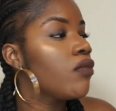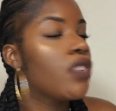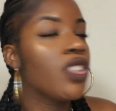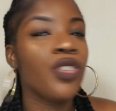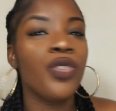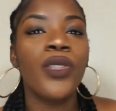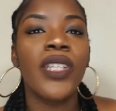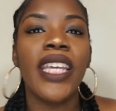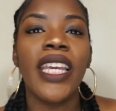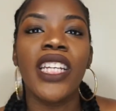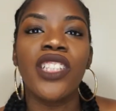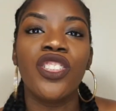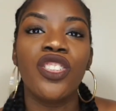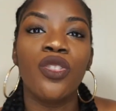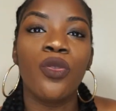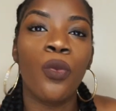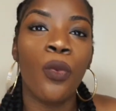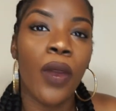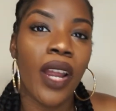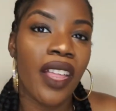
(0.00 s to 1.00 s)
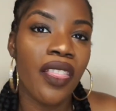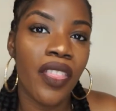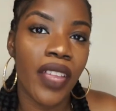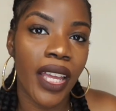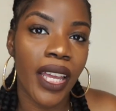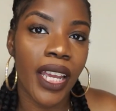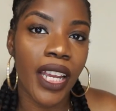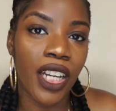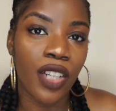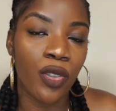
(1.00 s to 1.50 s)
you can't just wear the
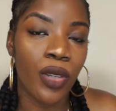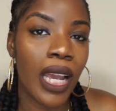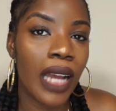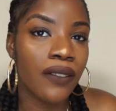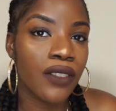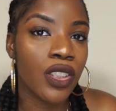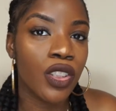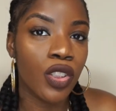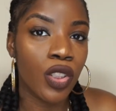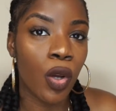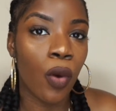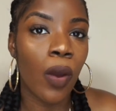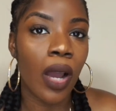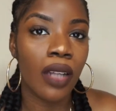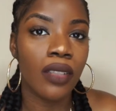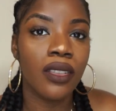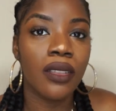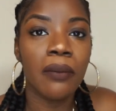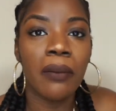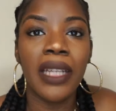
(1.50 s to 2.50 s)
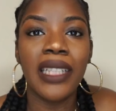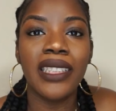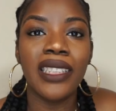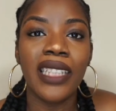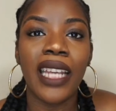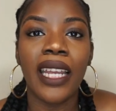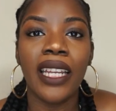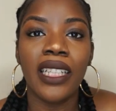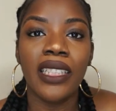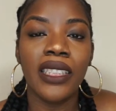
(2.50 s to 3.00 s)
hair. You have to know how to
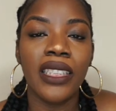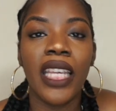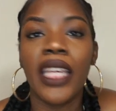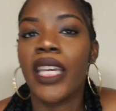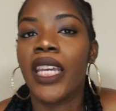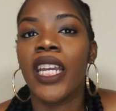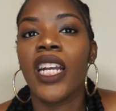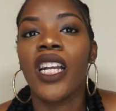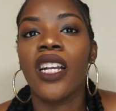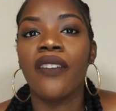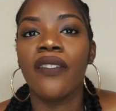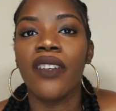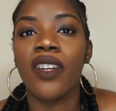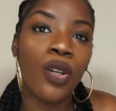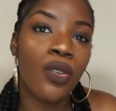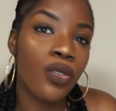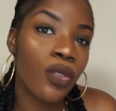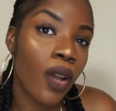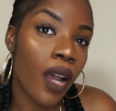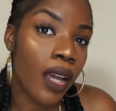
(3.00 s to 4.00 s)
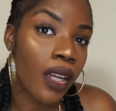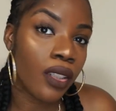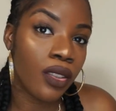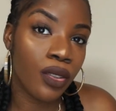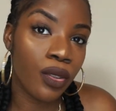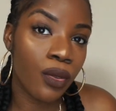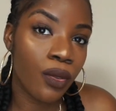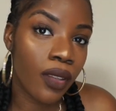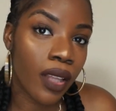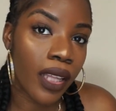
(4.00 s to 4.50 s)
maintain and take care of it. Don't know how to
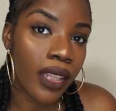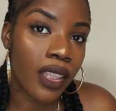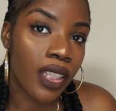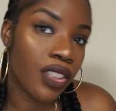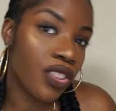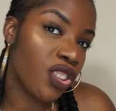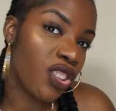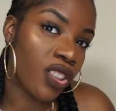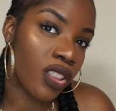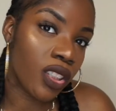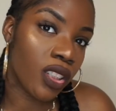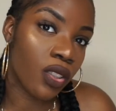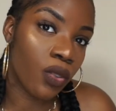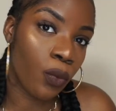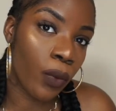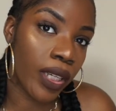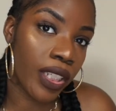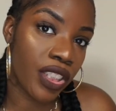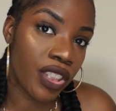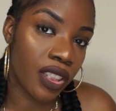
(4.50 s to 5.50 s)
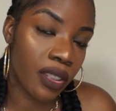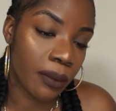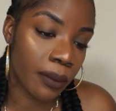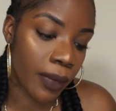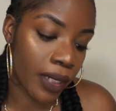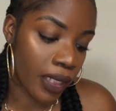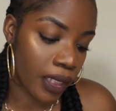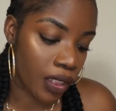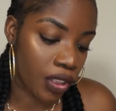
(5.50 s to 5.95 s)
do that, then you're just gonna waste your money.